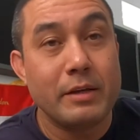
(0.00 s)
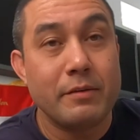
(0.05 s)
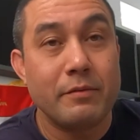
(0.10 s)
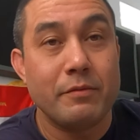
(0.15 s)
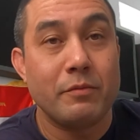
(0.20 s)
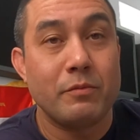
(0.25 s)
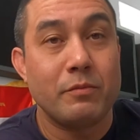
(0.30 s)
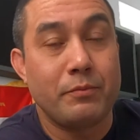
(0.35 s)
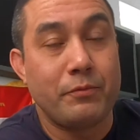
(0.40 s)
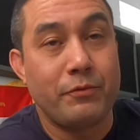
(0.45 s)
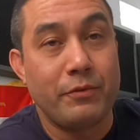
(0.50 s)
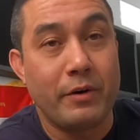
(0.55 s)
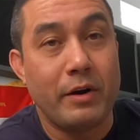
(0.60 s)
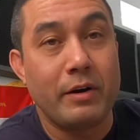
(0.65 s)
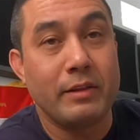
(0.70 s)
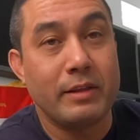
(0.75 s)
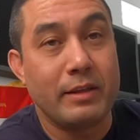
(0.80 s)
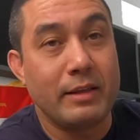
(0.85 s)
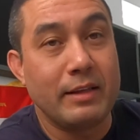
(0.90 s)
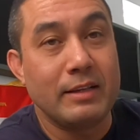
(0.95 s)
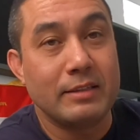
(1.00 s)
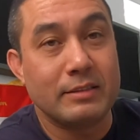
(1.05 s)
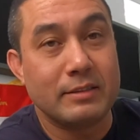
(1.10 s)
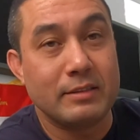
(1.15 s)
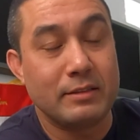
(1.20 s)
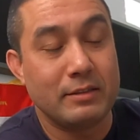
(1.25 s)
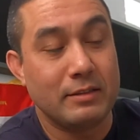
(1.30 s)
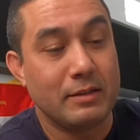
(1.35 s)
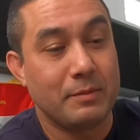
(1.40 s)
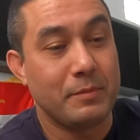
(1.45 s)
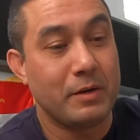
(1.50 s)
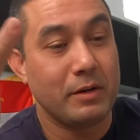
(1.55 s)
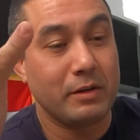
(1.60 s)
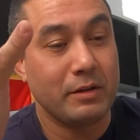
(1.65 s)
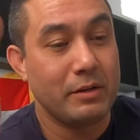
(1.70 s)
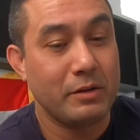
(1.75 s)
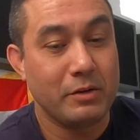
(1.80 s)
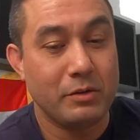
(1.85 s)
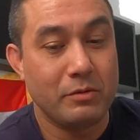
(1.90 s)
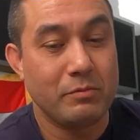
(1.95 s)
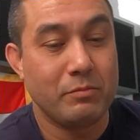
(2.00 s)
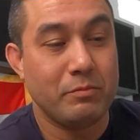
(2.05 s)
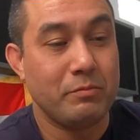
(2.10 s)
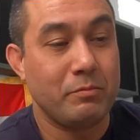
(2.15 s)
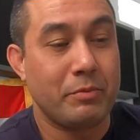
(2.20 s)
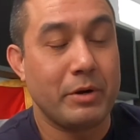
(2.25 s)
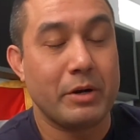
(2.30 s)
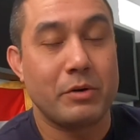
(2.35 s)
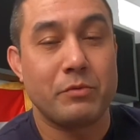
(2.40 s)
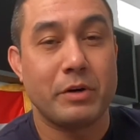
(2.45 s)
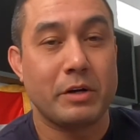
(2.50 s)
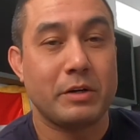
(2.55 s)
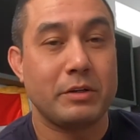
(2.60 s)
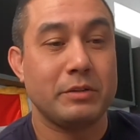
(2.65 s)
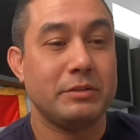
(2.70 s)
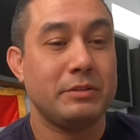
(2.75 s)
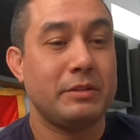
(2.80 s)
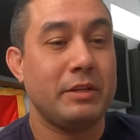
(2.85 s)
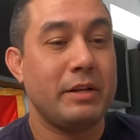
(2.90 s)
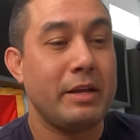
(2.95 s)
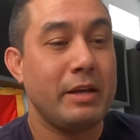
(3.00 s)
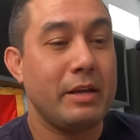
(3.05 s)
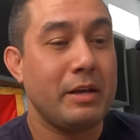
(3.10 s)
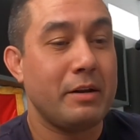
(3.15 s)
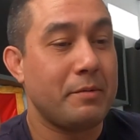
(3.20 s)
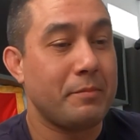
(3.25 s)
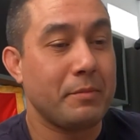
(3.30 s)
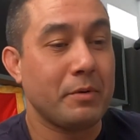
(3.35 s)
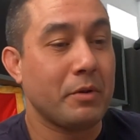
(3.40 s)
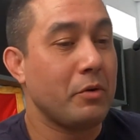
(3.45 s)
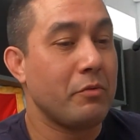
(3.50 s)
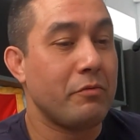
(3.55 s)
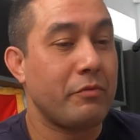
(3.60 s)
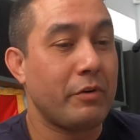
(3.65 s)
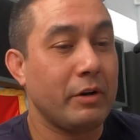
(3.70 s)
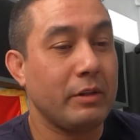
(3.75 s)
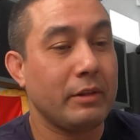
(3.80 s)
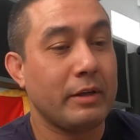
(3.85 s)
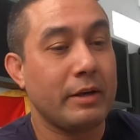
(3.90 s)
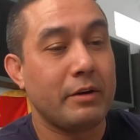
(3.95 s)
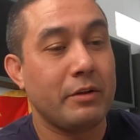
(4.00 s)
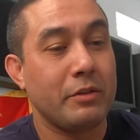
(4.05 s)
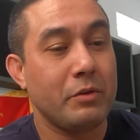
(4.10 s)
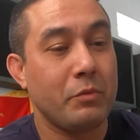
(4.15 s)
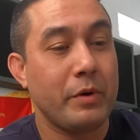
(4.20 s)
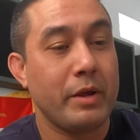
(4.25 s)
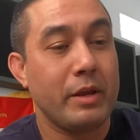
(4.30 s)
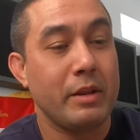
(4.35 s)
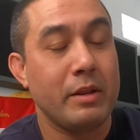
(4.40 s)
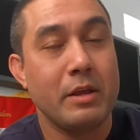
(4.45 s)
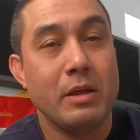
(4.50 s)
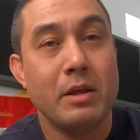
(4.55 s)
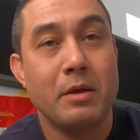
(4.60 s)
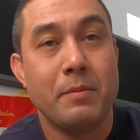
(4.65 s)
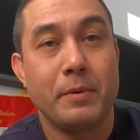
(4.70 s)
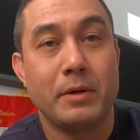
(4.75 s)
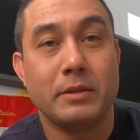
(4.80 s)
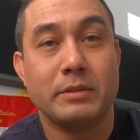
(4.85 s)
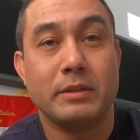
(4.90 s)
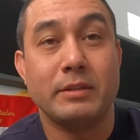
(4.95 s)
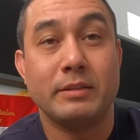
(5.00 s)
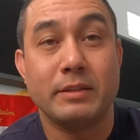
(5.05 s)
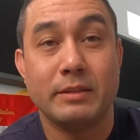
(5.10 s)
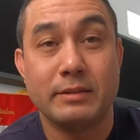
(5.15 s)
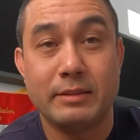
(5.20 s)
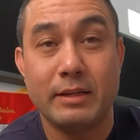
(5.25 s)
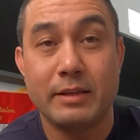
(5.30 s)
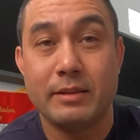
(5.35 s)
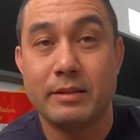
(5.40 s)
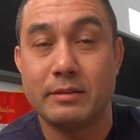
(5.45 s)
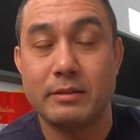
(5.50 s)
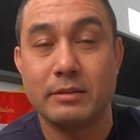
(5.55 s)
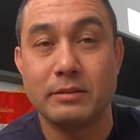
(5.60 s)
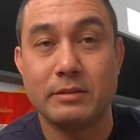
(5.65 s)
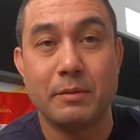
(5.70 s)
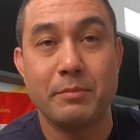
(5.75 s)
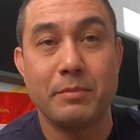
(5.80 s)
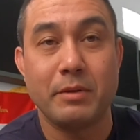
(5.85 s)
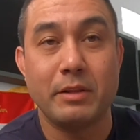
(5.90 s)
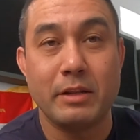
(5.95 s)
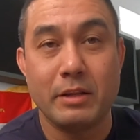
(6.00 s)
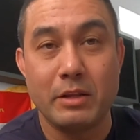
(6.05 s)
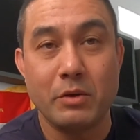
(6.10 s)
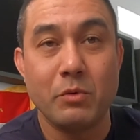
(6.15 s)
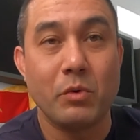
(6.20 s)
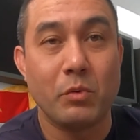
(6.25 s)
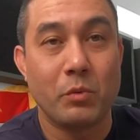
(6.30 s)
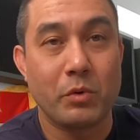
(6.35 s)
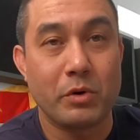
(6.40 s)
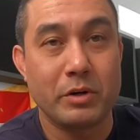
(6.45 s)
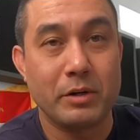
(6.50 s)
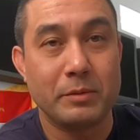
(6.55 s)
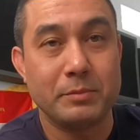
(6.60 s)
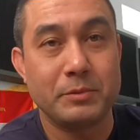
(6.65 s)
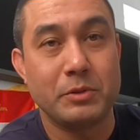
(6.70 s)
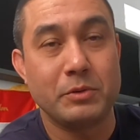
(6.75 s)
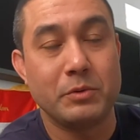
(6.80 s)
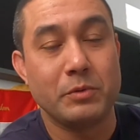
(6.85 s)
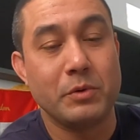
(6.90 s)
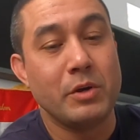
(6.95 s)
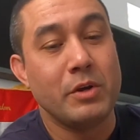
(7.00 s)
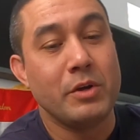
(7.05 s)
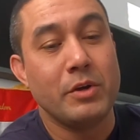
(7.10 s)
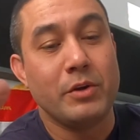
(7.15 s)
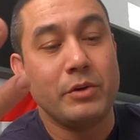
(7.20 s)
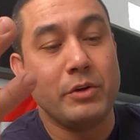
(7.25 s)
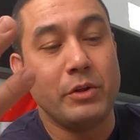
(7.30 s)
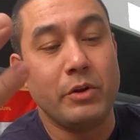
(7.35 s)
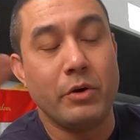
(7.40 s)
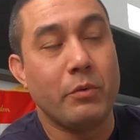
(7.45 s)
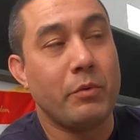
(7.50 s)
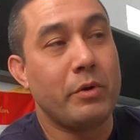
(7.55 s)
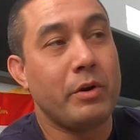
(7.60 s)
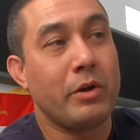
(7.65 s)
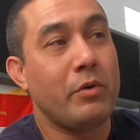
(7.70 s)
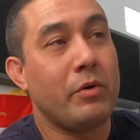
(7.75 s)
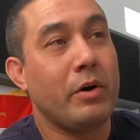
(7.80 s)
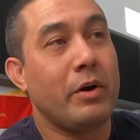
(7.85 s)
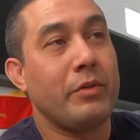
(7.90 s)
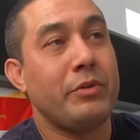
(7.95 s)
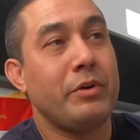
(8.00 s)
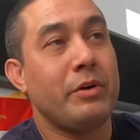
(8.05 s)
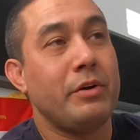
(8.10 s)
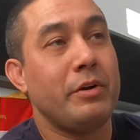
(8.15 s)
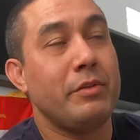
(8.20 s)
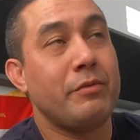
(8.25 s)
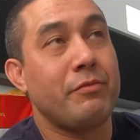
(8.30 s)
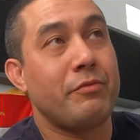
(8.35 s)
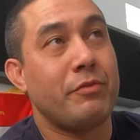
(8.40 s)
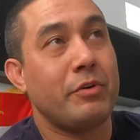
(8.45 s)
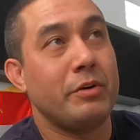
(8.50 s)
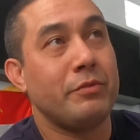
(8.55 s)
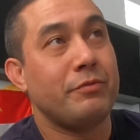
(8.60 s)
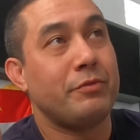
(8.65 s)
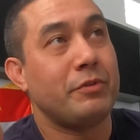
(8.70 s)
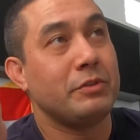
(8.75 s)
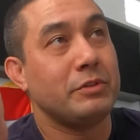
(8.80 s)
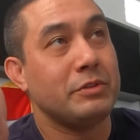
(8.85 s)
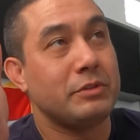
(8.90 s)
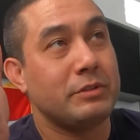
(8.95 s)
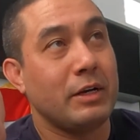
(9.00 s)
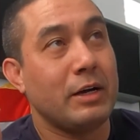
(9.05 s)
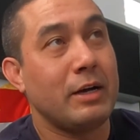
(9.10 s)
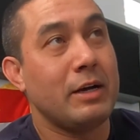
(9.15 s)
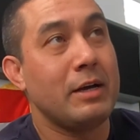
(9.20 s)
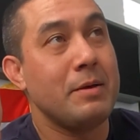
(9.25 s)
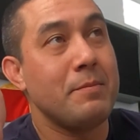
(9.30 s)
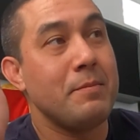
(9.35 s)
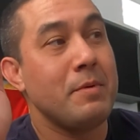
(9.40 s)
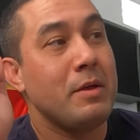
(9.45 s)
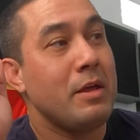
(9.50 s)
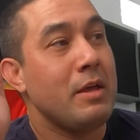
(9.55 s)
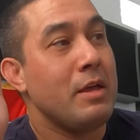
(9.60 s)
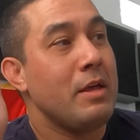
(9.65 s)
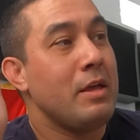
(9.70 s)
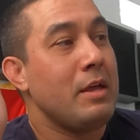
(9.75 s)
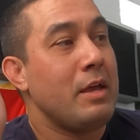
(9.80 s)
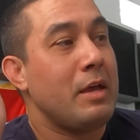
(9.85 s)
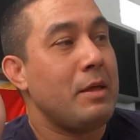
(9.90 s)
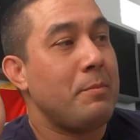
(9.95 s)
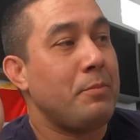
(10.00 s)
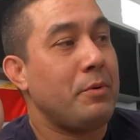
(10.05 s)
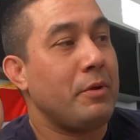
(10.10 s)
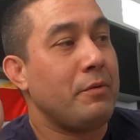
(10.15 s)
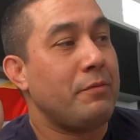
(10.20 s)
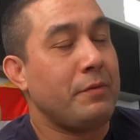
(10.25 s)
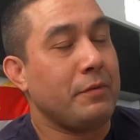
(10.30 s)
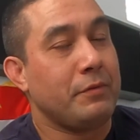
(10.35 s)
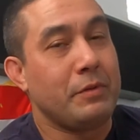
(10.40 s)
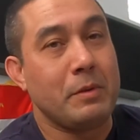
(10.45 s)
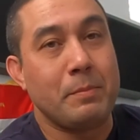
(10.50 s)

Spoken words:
it fairly easy. I'm not gonna break records today, and I'm gonna go very light on the weight because, as I said, this is something that you want to work up to. You don't want to go out there the very first time and put 50